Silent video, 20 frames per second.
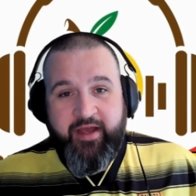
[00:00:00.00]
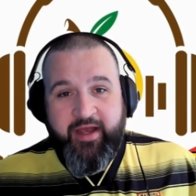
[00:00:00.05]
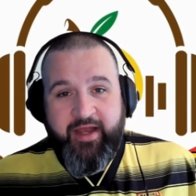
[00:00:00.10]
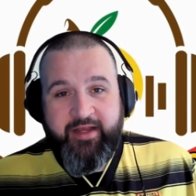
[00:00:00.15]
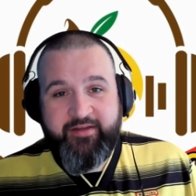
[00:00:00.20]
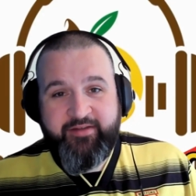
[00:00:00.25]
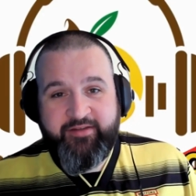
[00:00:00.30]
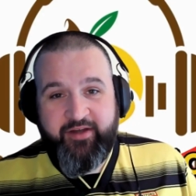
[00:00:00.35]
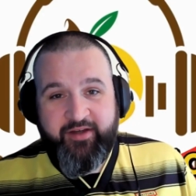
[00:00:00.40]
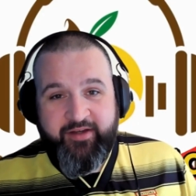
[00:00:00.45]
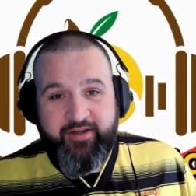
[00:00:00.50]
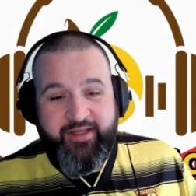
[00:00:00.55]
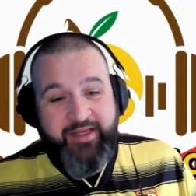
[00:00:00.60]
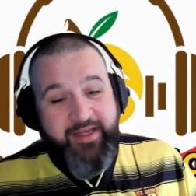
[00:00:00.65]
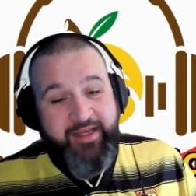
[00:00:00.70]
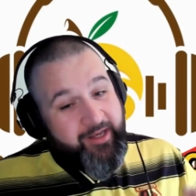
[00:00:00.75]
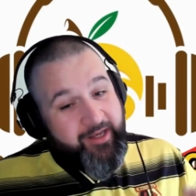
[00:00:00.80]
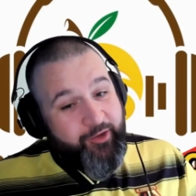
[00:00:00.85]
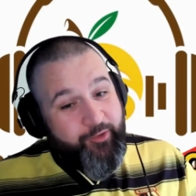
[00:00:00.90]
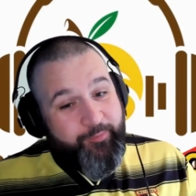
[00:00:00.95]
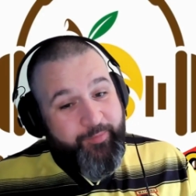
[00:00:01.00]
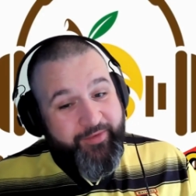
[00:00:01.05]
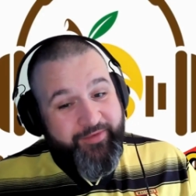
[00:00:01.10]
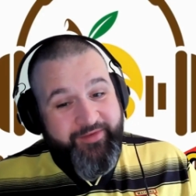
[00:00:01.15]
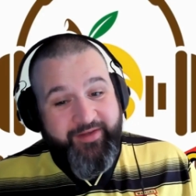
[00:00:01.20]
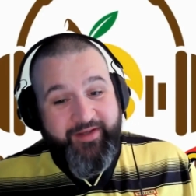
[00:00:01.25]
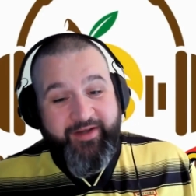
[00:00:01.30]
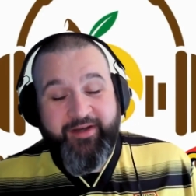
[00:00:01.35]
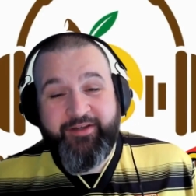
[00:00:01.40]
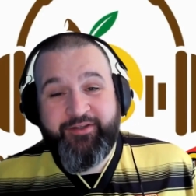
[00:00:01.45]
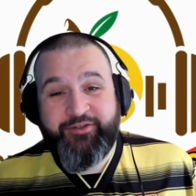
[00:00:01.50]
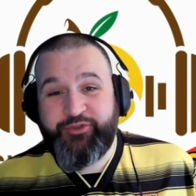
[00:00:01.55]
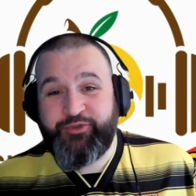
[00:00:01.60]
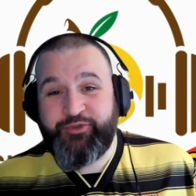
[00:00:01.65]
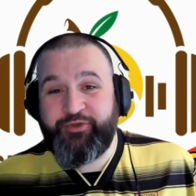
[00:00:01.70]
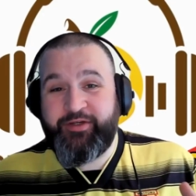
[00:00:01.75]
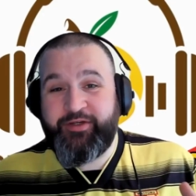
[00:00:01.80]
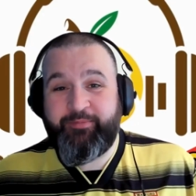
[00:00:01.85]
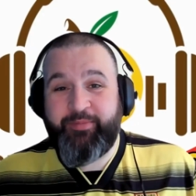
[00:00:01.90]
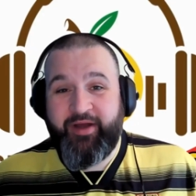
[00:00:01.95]
Inside the Yellow podcast,
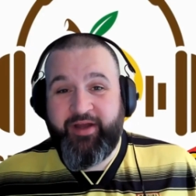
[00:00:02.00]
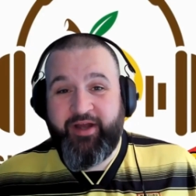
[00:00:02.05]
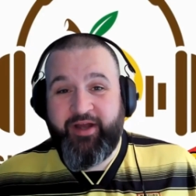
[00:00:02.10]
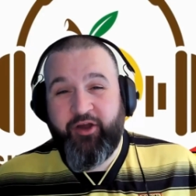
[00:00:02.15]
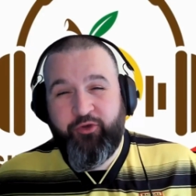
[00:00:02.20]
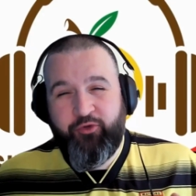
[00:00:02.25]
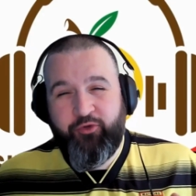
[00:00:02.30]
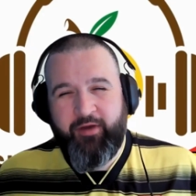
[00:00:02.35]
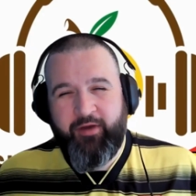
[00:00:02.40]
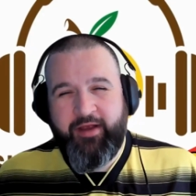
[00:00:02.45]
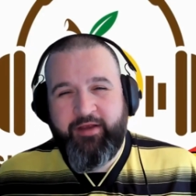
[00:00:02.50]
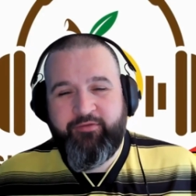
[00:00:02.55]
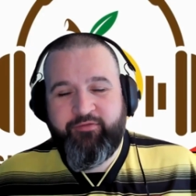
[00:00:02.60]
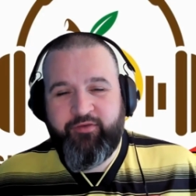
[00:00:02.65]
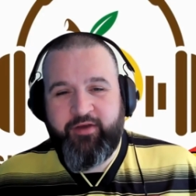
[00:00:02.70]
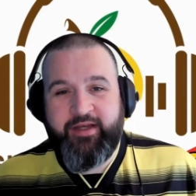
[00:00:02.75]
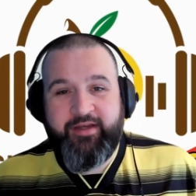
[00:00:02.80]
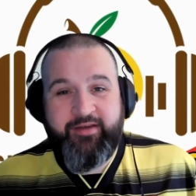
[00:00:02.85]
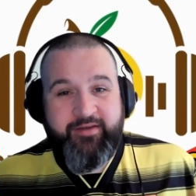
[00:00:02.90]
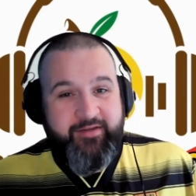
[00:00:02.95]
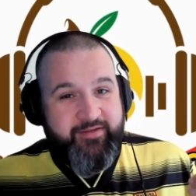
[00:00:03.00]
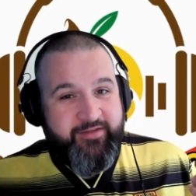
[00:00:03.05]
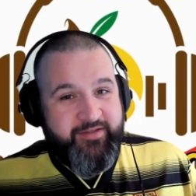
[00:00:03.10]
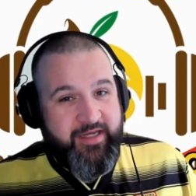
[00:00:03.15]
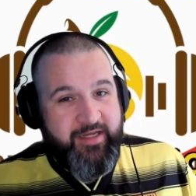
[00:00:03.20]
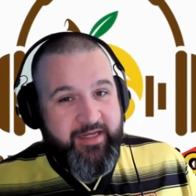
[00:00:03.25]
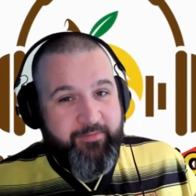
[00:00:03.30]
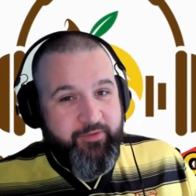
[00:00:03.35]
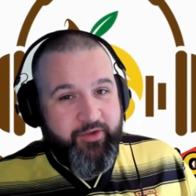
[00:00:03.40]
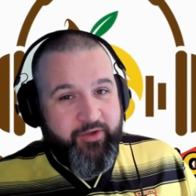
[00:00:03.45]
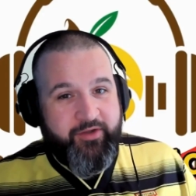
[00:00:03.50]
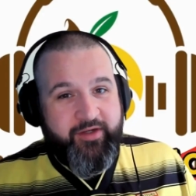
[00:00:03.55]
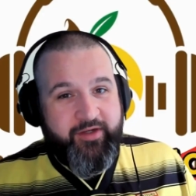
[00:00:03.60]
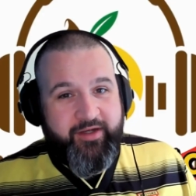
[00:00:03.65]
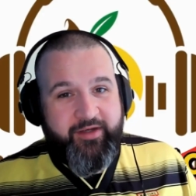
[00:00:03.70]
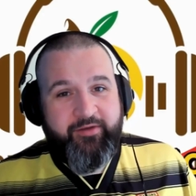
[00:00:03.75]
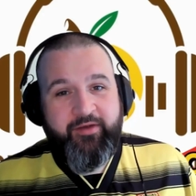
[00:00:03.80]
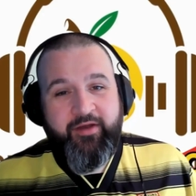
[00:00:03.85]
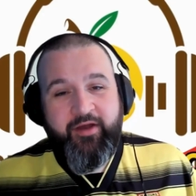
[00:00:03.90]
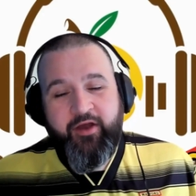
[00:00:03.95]
joined by our great friend Team
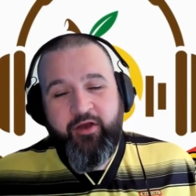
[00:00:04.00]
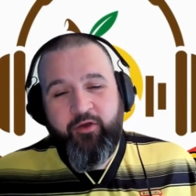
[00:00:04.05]
Goddo.